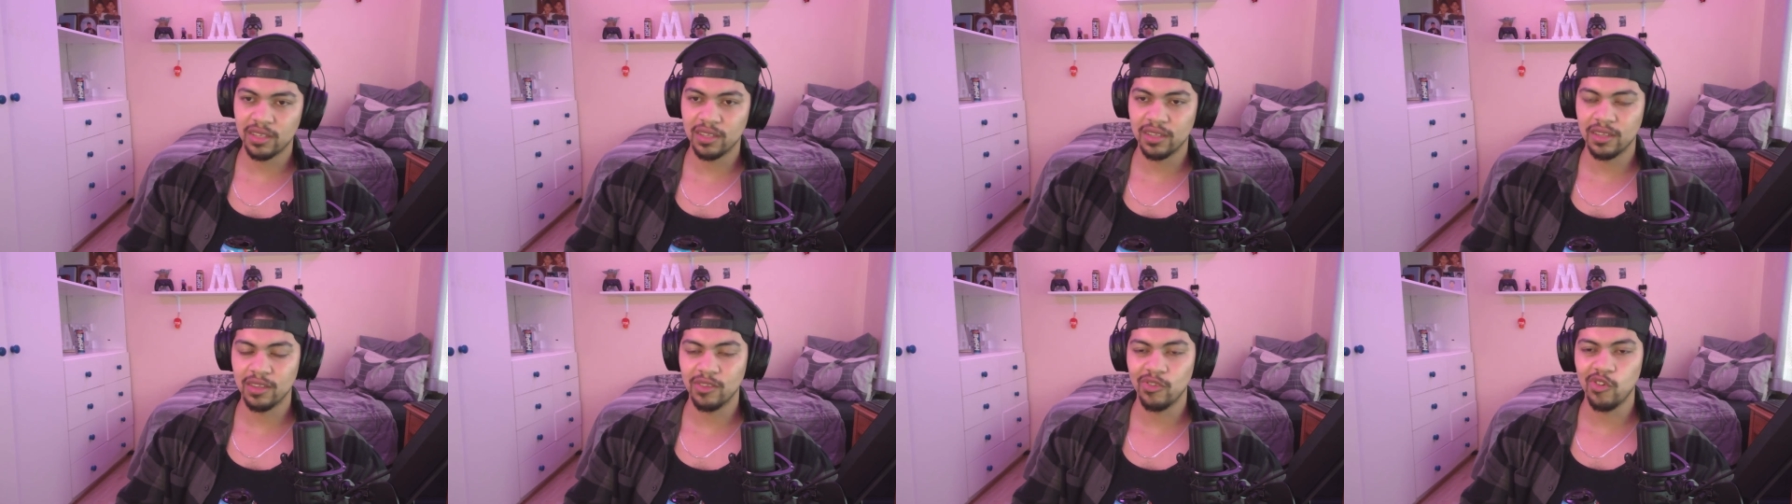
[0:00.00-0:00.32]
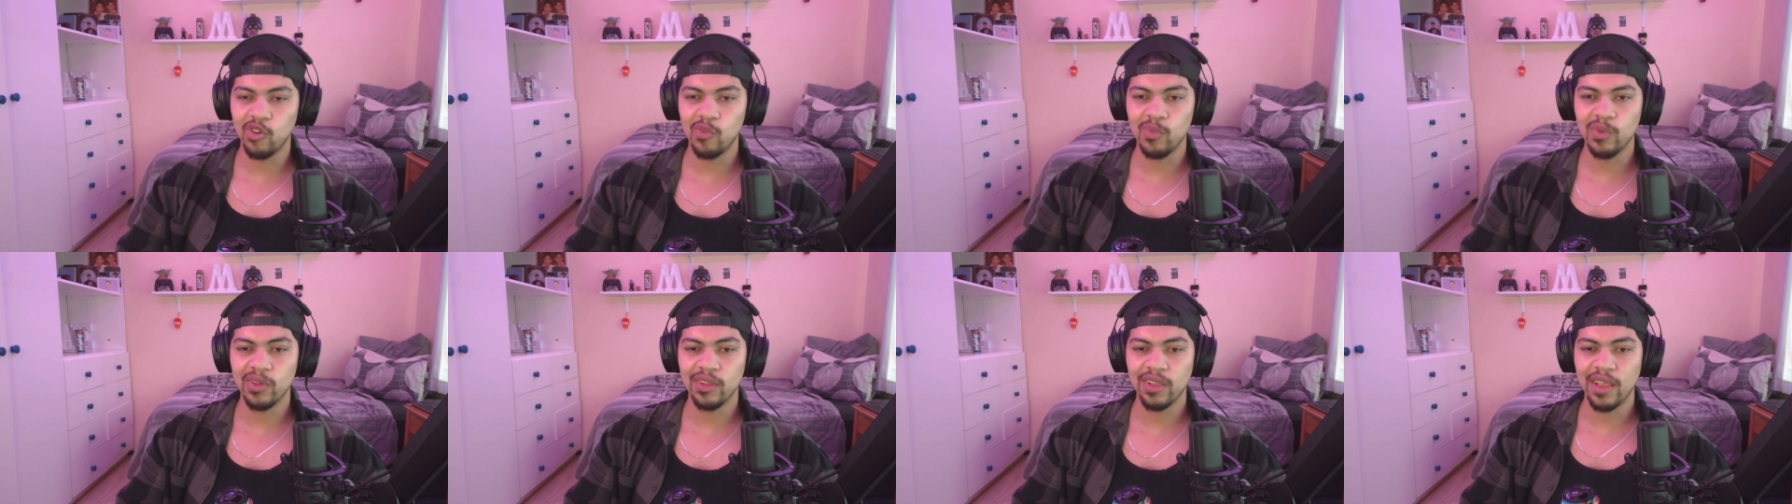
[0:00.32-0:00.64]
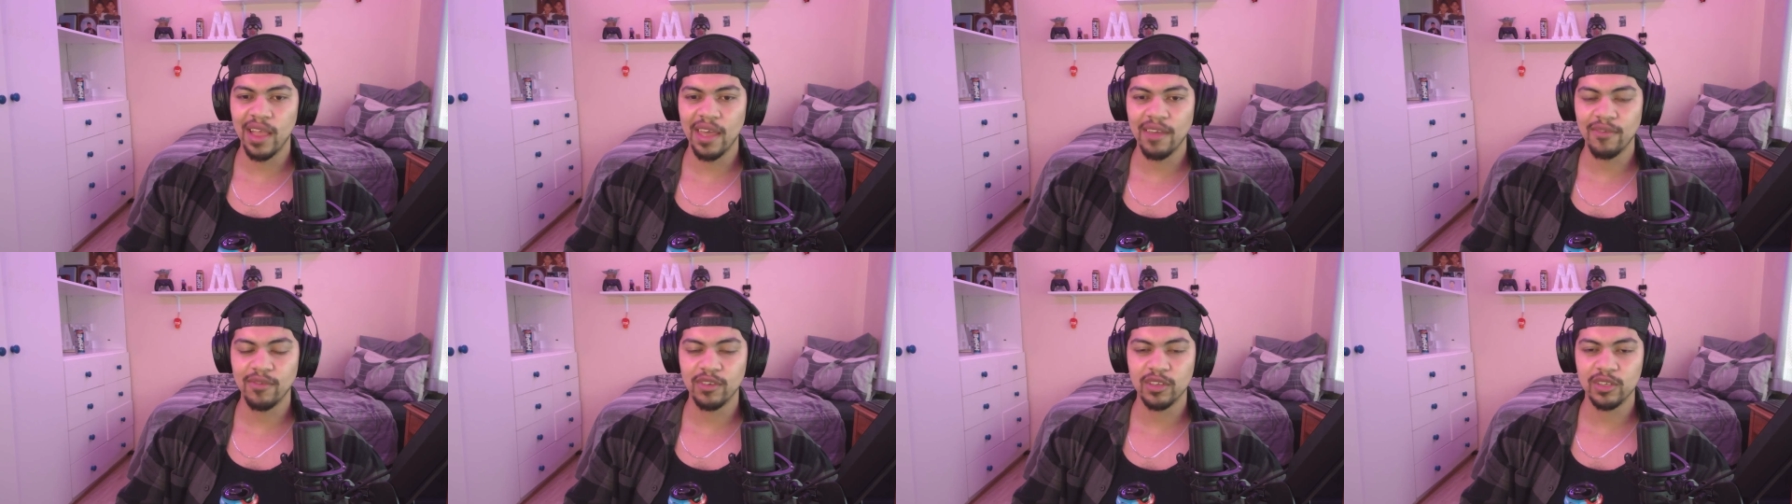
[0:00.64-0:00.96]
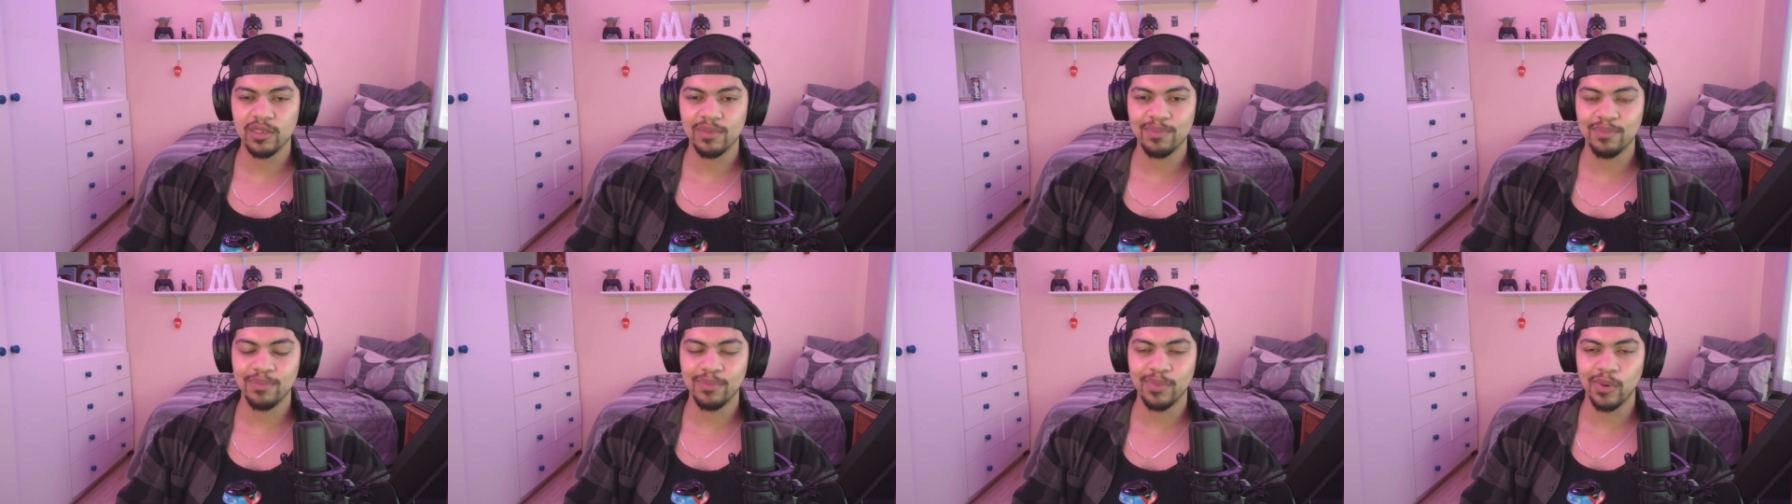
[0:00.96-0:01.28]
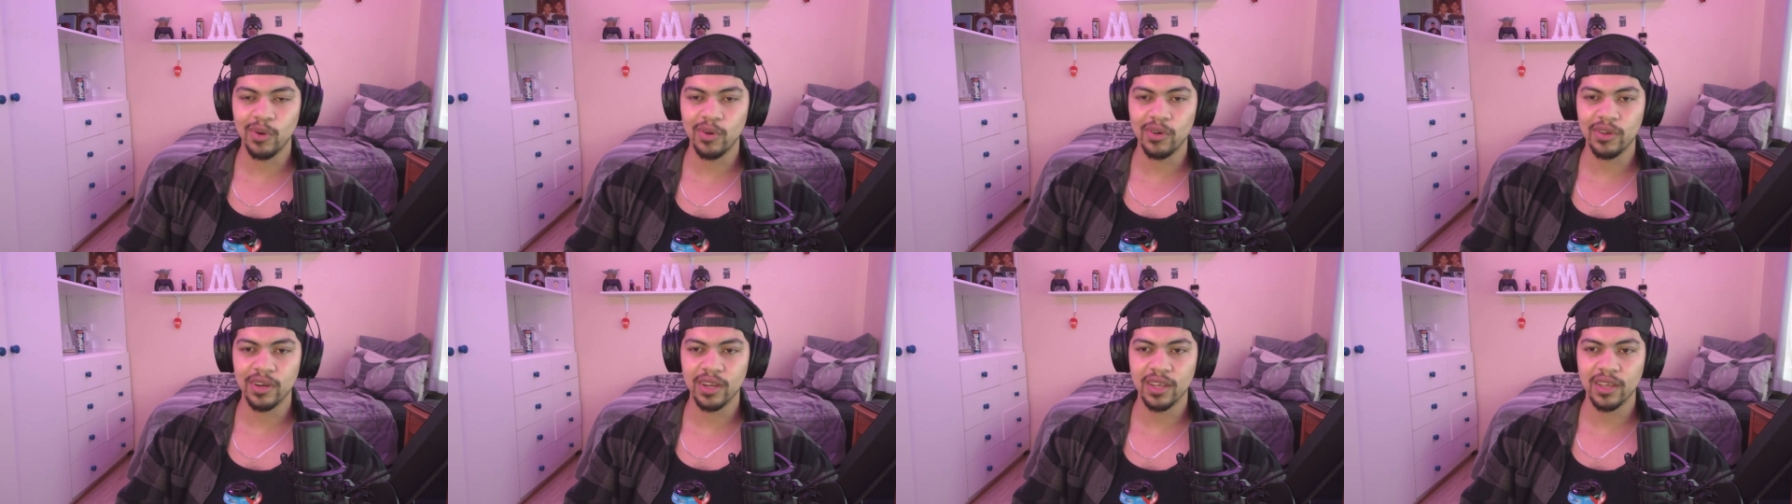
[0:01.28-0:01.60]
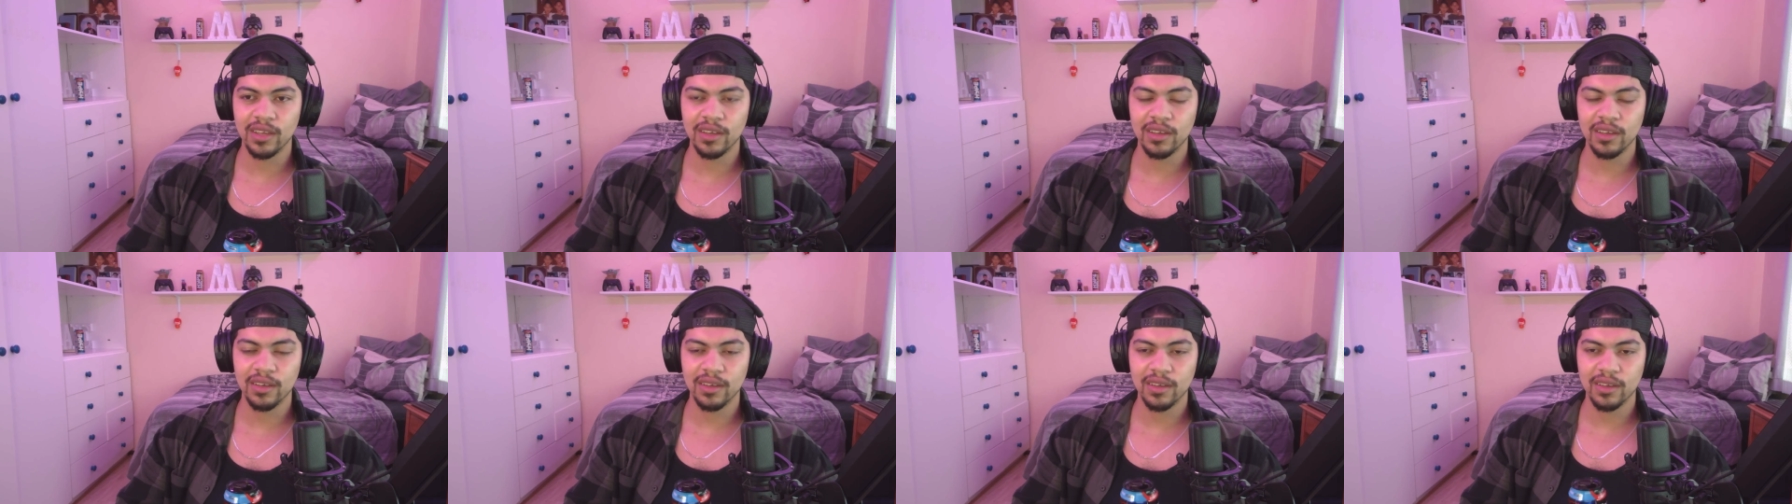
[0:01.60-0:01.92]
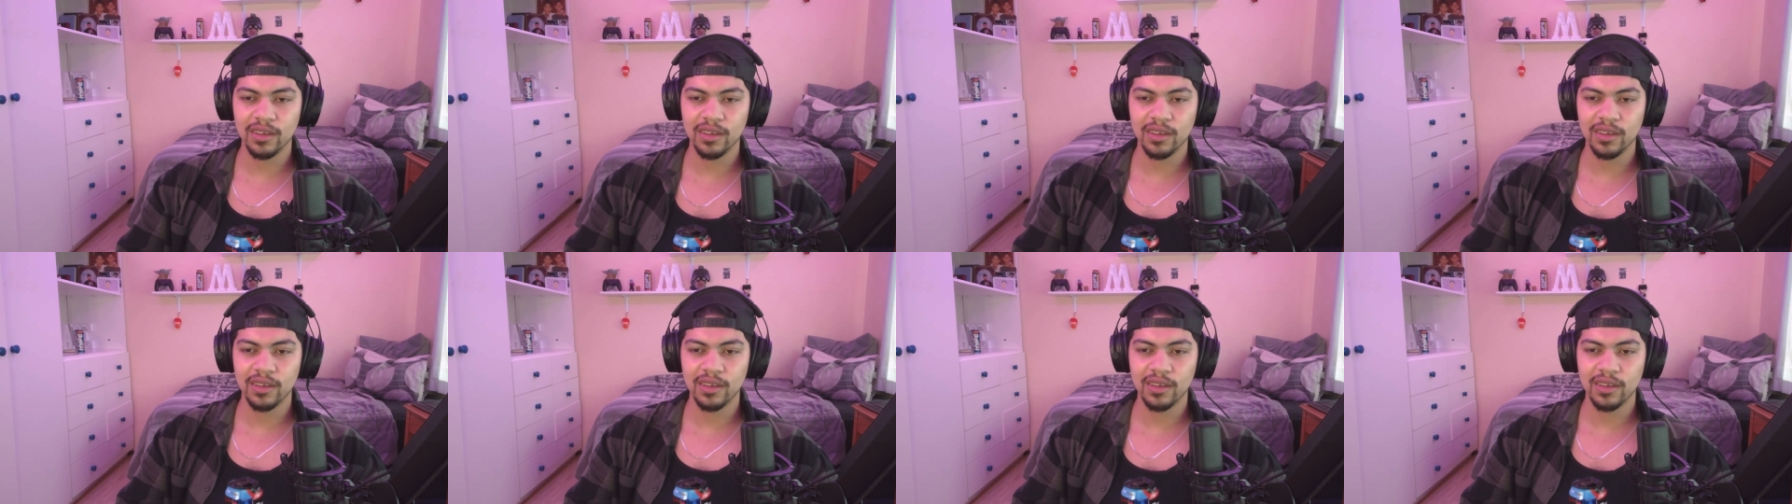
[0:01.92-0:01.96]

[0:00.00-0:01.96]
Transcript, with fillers: normal life is boring.